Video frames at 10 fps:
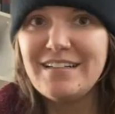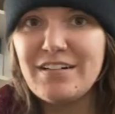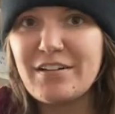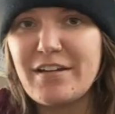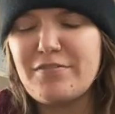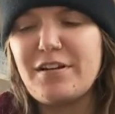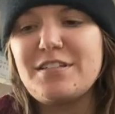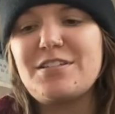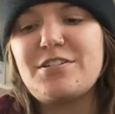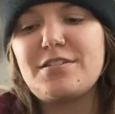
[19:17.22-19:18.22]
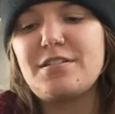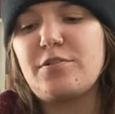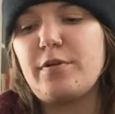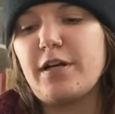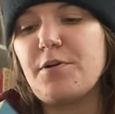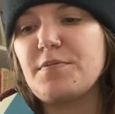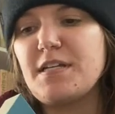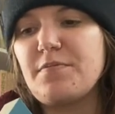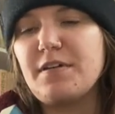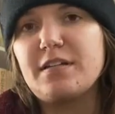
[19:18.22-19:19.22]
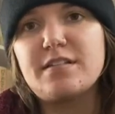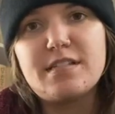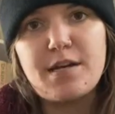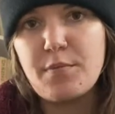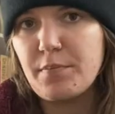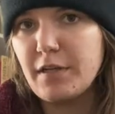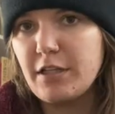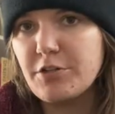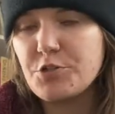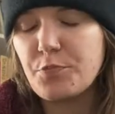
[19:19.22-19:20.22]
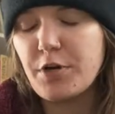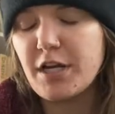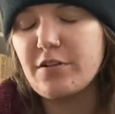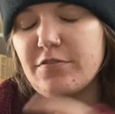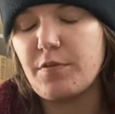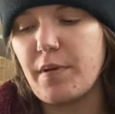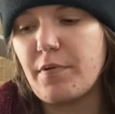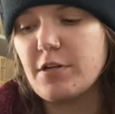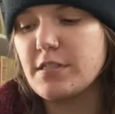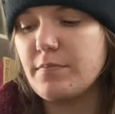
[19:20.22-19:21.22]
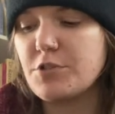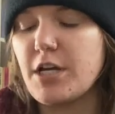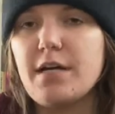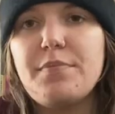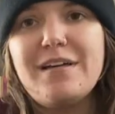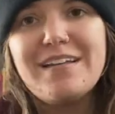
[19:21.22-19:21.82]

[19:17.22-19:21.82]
Okay friends, just a quick update because I'm on my lunch break from my part-time job.